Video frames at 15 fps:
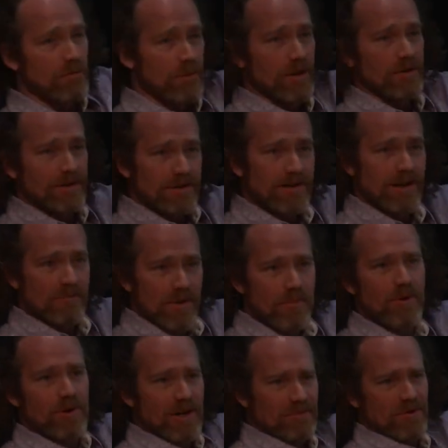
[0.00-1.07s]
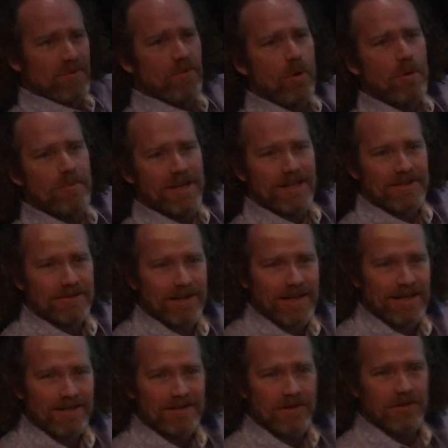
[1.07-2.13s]
burned up to 4 minutes, right?
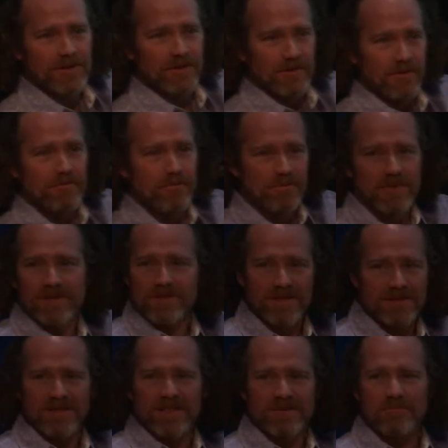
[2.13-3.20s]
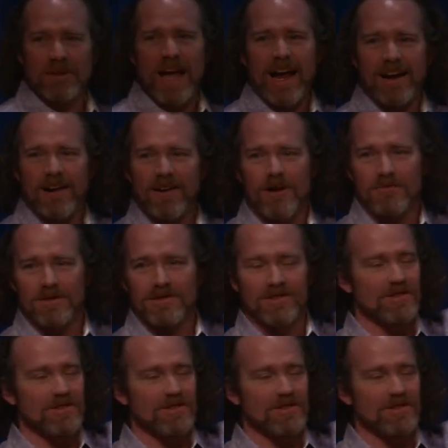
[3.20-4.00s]
I told you there was just this black carbon